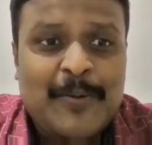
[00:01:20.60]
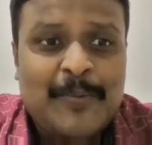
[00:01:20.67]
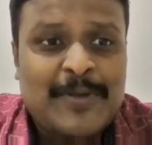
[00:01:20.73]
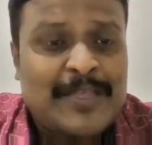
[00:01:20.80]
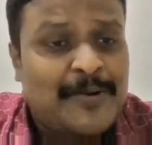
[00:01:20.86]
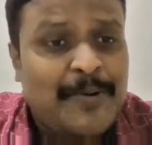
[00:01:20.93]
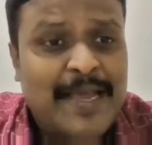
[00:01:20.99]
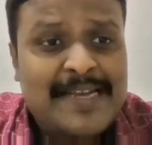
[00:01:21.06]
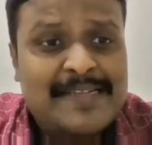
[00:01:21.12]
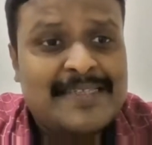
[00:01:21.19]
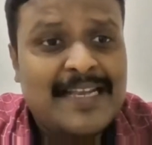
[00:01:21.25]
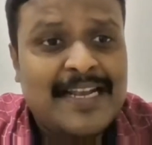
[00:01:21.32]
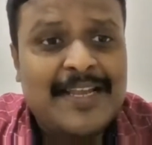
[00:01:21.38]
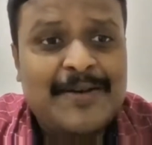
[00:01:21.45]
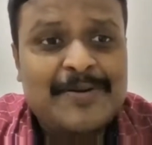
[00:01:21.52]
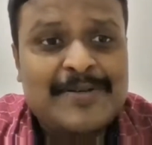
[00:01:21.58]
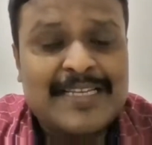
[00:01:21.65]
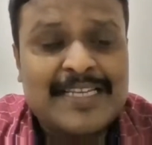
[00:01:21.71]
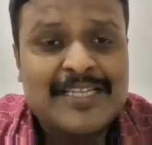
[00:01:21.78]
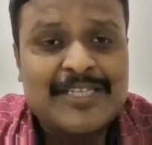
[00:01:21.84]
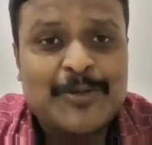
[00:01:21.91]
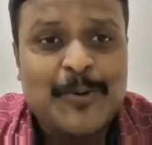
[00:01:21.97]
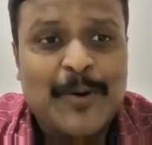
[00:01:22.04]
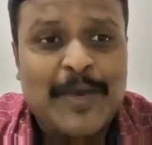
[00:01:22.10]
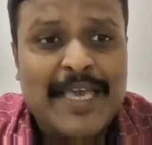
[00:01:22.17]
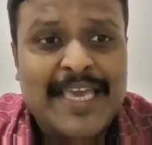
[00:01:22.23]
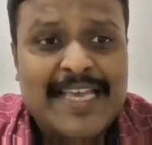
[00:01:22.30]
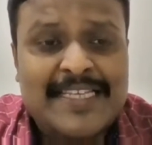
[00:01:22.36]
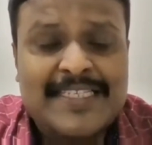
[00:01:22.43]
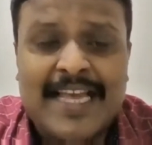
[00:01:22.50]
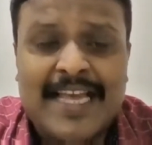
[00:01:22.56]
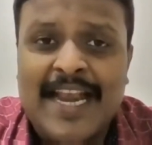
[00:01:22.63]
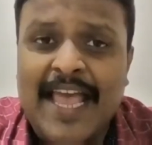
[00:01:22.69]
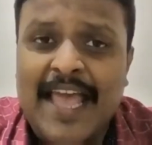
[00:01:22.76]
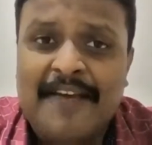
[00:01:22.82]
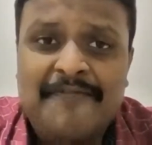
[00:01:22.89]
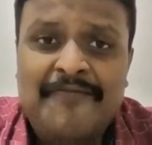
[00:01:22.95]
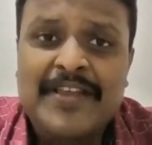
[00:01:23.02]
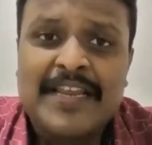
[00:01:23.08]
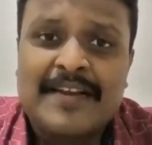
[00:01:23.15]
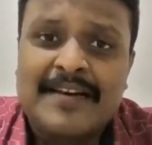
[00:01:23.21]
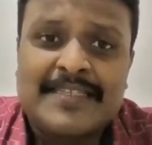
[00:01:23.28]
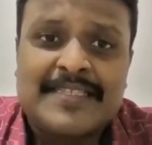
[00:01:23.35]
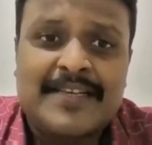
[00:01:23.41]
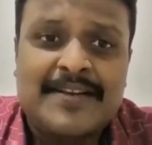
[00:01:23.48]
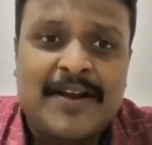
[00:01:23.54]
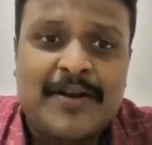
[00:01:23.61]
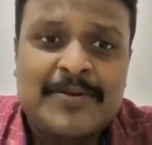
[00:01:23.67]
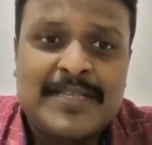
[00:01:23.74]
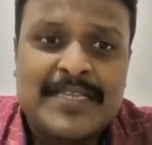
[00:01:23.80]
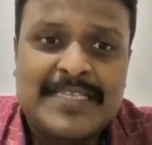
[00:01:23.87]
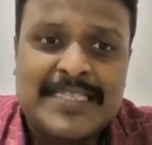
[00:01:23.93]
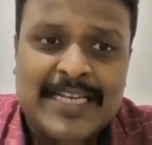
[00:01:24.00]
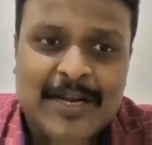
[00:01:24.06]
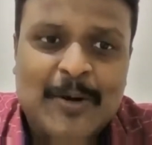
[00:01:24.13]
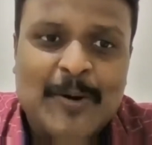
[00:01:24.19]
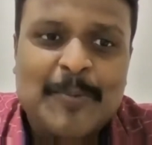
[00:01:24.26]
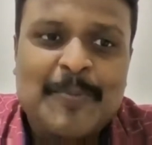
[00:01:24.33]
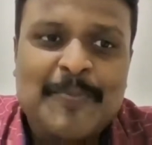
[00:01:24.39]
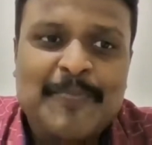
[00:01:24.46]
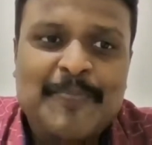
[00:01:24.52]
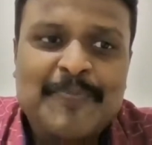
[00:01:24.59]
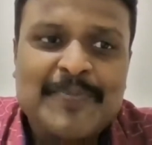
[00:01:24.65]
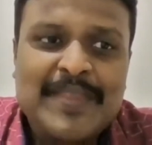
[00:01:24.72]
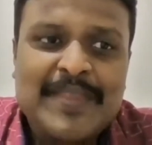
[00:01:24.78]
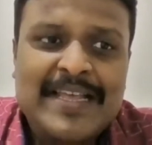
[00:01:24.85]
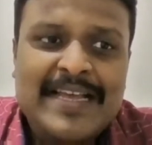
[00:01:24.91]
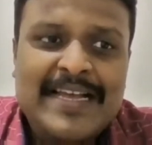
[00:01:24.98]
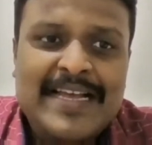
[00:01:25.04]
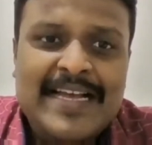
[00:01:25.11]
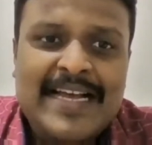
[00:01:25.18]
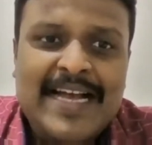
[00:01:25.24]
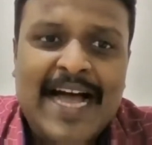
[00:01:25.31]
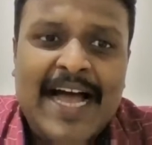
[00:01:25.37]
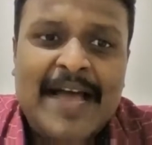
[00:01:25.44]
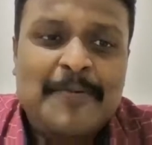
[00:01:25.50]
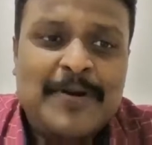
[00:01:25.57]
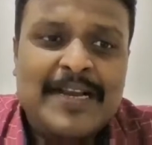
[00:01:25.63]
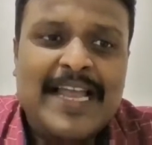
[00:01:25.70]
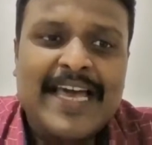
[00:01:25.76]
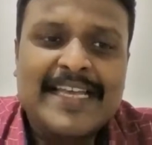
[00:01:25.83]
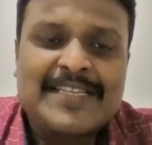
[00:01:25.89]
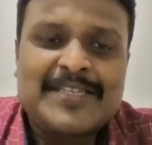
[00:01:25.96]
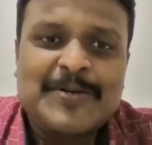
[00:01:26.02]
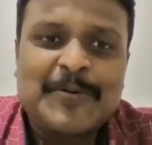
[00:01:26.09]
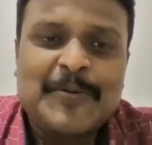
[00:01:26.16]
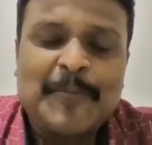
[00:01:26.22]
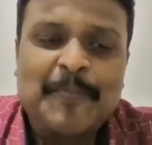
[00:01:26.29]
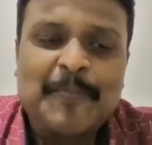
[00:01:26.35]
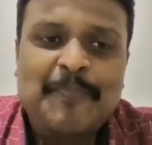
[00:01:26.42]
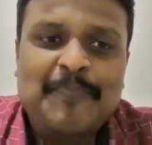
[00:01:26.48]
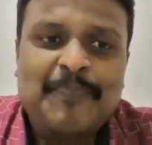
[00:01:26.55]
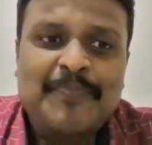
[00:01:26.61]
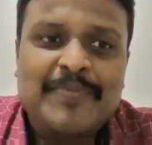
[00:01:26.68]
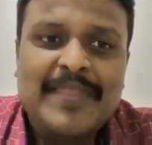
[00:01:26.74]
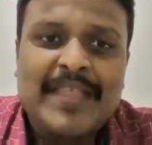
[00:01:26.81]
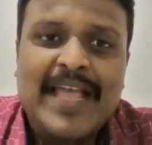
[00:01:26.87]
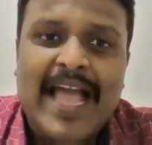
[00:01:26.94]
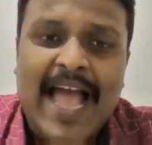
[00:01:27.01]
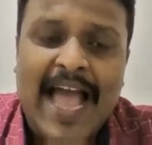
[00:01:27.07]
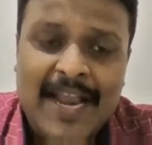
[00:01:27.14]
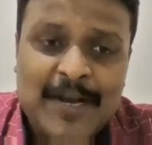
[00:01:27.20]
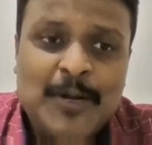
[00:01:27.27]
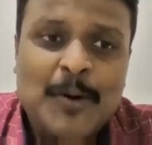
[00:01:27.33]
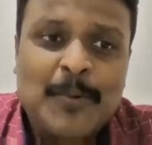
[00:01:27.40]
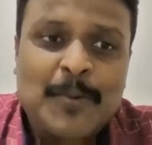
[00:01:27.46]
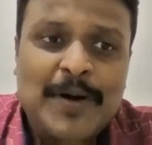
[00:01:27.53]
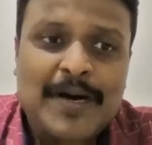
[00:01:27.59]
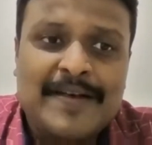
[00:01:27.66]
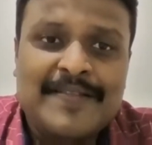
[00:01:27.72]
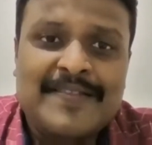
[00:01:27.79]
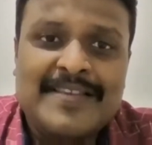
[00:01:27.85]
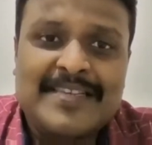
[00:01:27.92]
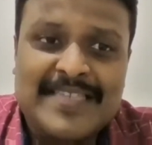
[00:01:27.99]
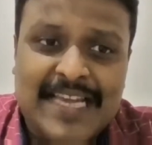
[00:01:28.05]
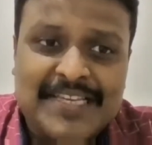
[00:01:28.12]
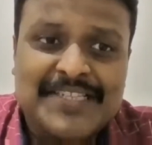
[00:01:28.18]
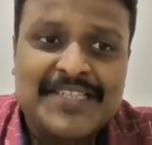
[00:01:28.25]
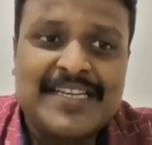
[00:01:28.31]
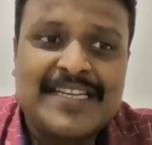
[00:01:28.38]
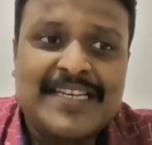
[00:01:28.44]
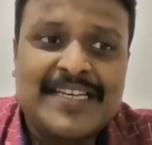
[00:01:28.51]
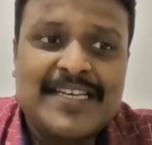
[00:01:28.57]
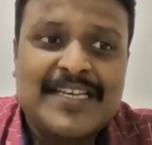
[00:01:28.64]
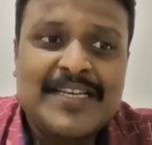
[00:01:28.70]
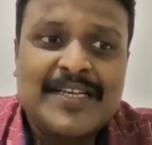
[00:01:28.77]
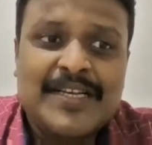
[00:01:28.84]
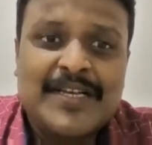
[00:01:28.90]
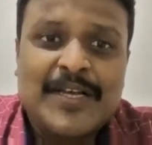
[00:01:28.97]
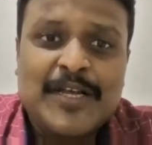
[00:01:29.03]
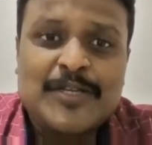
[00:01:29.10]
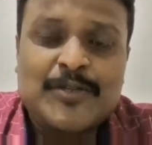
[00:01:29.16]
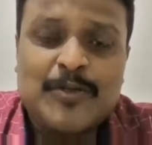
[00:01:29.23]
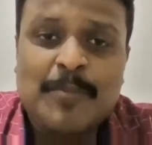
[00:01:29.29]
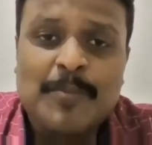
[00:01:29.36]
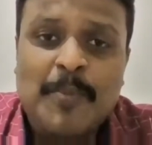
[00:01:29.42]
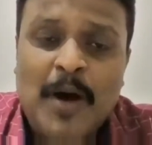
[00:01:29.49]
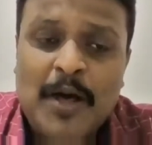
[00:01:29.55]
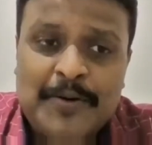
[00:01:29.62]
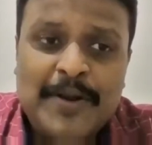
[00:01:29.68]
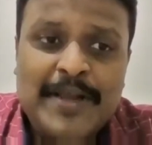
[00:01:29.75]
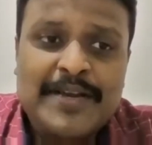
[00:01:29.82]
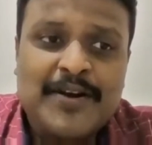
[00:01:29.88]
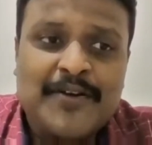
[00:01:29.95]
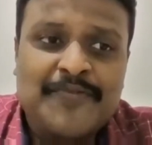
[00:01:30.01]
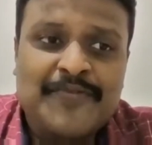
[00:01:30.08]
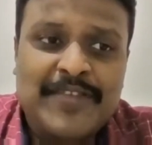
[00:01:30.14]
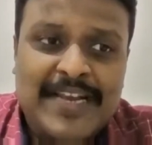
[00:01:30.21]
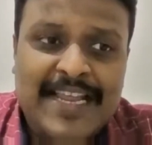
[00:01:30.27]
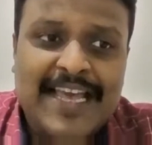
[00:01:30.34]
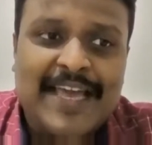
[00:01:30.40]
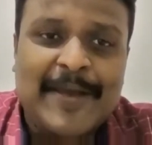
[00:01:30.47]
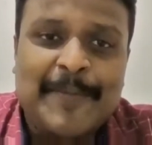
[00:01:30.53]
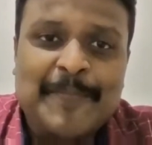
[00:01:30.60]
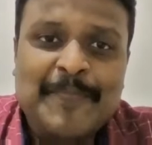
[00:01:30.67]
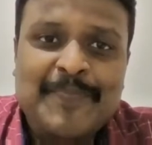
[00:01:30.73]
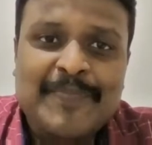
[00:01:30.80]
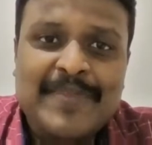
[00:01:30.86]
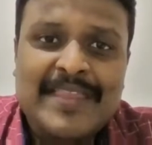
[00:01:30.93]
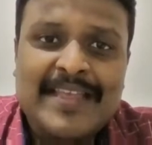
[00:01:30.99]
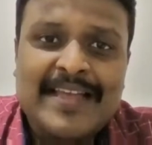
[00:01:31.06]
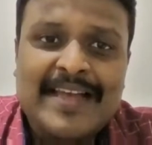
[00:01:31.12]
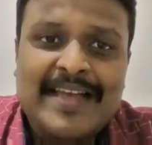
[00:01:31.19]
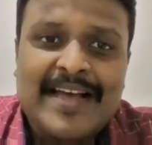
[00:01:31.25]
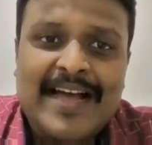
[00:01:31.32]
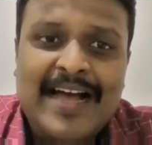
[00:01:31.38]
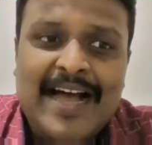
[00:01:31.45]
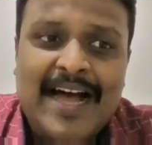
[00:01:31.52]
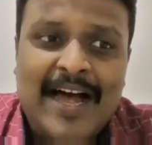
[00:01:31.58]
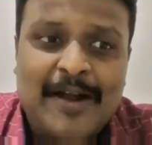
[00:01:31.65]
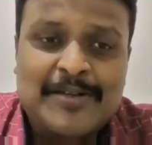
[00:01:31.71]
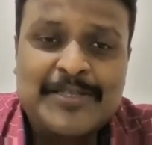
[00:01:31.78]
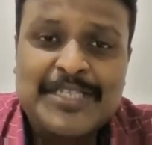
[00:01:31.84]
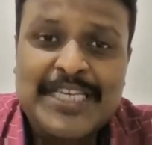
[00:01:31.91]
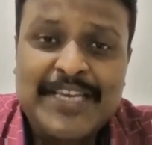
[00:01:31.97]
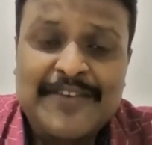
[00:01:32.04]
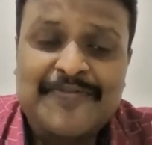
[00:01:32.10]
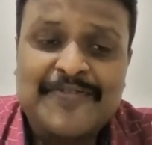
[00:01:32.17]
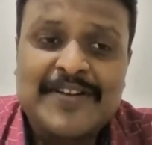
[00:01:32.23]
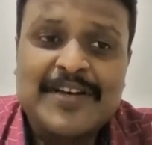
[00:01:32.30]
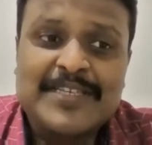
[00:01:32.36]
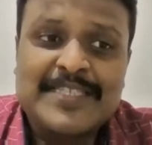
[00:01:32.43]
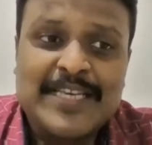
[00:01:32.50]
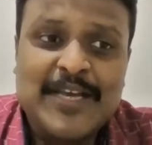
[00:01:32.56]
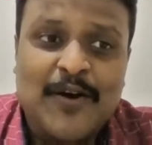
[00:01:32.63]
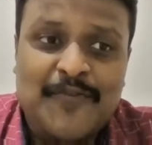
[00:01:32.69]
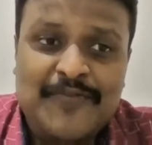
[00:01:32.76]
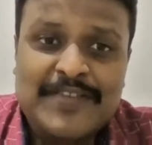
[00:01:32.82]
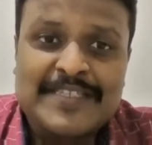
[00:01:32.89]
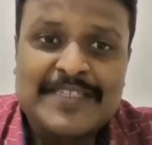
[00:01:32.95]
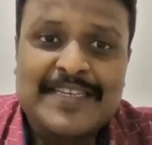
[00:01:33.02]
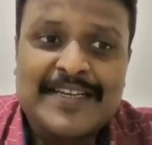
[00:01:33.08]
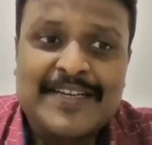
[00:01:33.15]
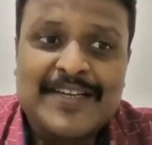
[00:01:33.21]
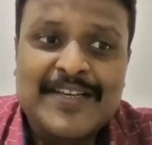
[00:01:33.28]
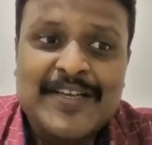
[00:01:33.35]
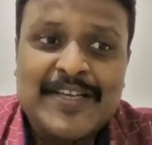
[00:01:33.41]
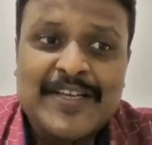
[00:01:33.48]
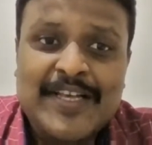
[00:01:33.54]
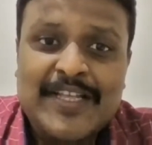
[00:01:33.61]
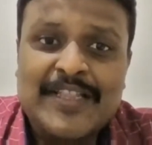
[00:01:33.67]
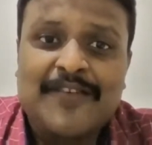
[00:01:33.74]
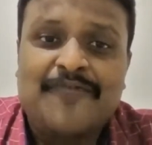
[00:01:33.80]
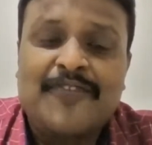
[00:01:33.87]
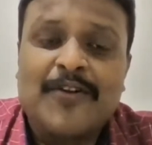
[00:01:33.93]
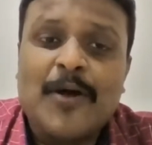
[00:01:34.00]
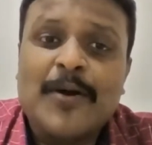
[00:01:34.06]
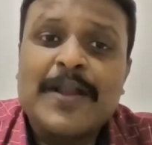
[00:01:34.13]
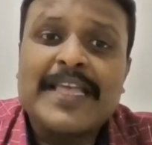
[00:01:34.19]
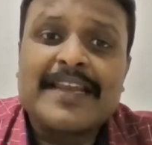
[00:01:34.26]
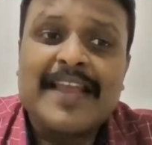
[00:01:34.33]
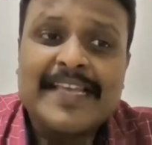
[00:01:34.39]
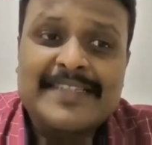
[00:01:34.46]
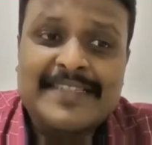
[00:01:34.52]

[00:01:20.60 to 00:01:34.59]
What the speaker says: With a great salute to each and every nurse around this globe, I would like to hand over this session to the moderator of the day, our Chief Nursing Officer, the Florence